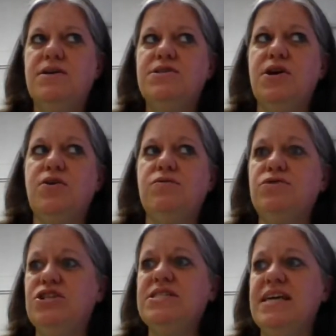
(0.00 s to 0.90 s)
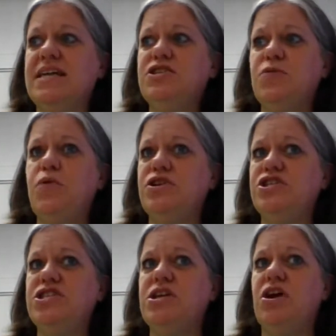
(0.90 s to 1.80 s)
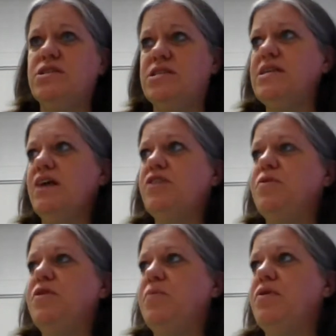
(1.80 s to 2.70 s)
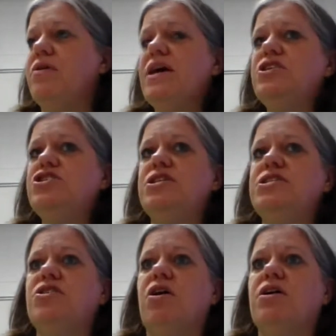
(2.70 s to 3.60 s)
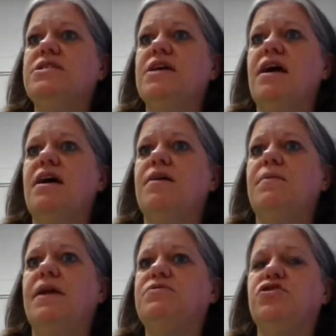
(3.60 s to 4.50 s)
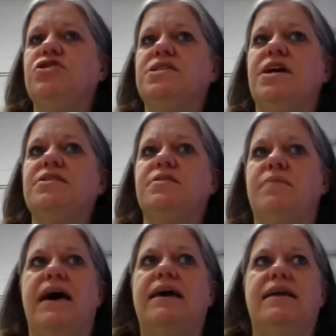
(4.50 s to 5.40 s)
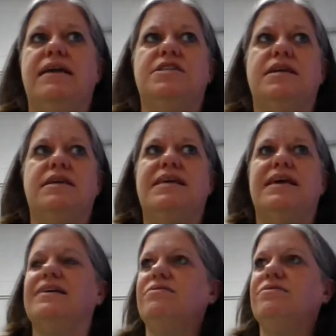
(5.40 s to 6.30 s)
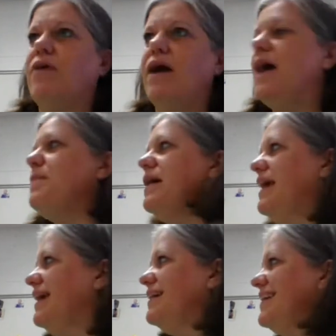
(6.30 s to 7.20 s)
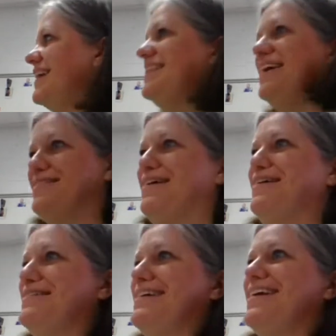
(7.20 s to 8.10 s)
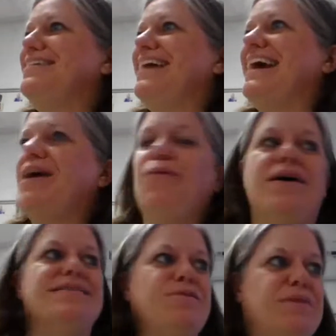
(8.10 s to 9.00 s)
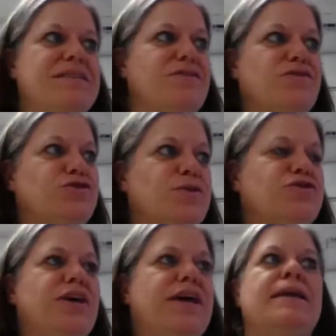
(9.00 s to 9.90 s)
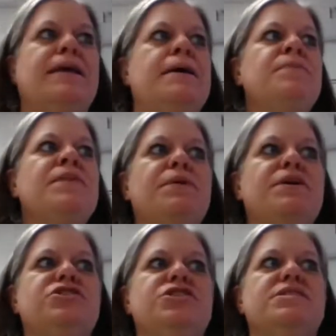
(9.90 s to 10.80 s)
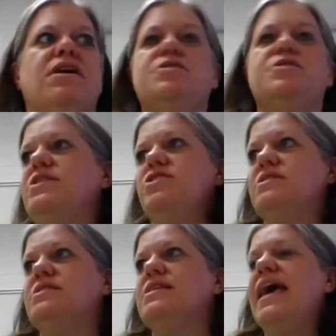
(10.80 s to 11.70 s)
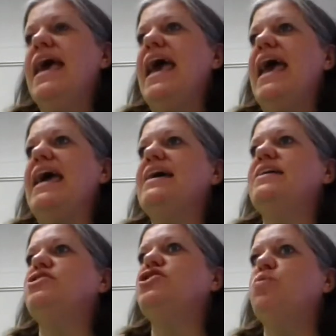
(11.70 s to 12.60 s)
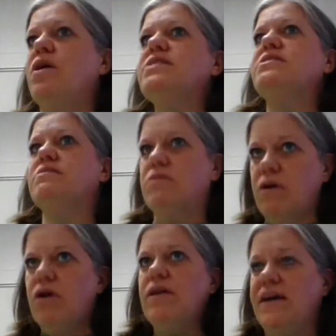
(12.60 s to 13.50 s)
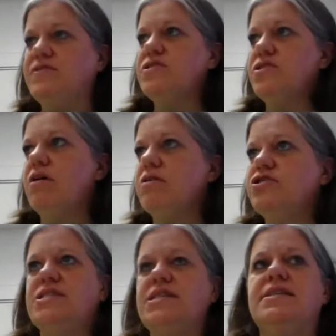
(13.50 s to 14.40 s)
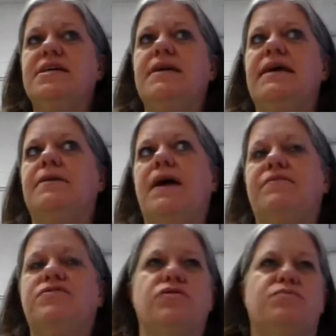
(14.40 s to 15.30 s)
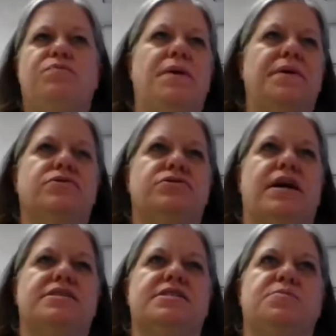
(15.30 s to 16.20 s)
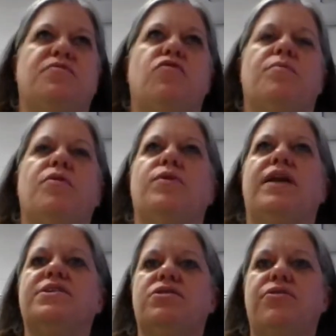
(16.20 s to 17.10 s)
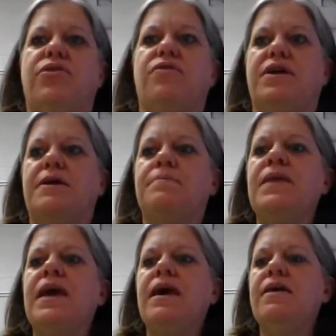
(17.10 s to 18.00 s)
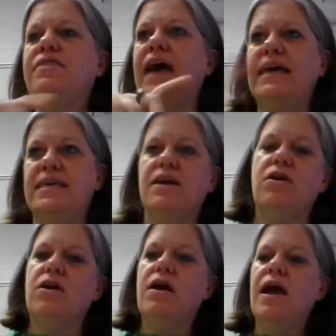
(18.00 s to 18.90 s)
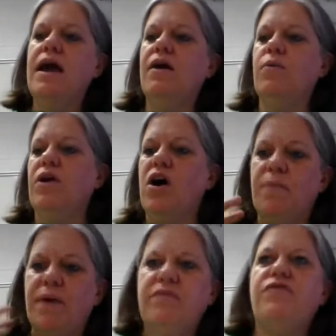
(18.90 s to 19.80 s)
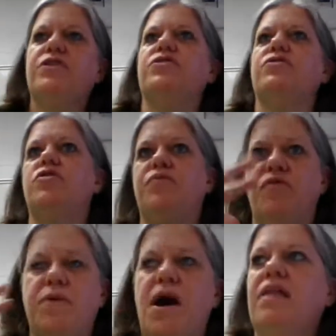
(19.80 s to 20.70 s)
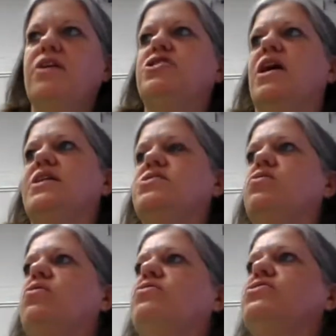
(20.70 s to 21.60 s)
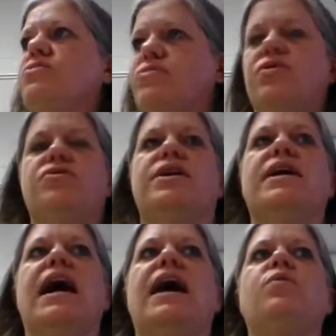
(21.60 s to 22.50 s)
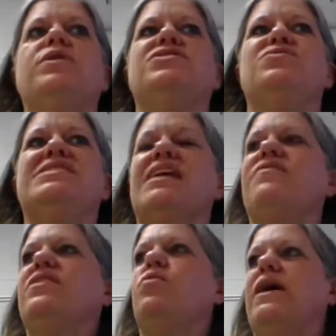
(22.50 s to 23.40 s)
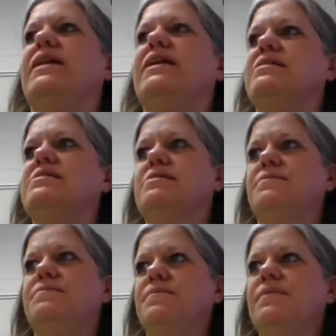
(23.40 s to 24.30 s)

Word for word: So she's getting to the point she starts seeing other people. She starts, um, and I'm sure she tells him that, and he's he's like, crap, I can't get there though. You know, like I want to be there. Don't you understand? But she's lost patience and she wants her life to start. She sees it. And I've told, probably told you guys this before, but when I turned 30 that year, when all my friend group from college and high school turned 30, I went to seven weddings.